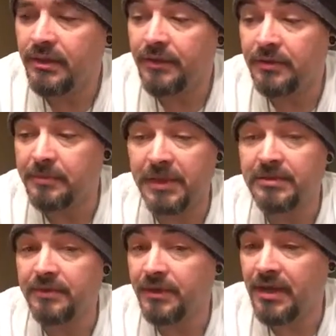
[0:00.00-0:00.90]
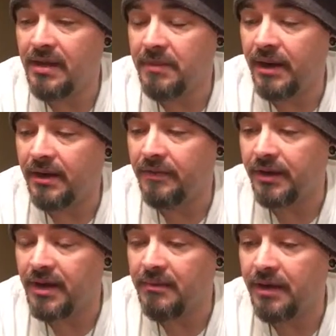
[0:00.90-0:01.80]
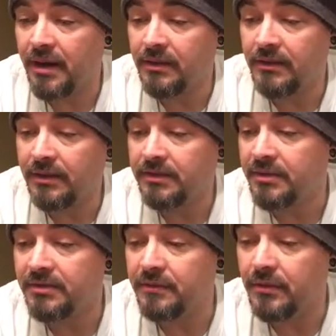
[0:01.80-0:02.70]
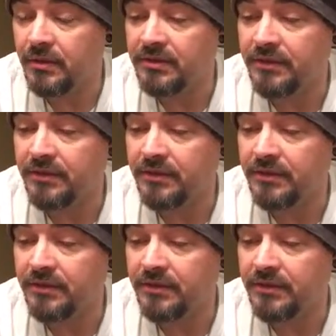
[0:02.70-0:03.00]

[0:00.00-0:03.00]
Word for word: if you're, especially if you're not married, if you're not married, there is no divorce.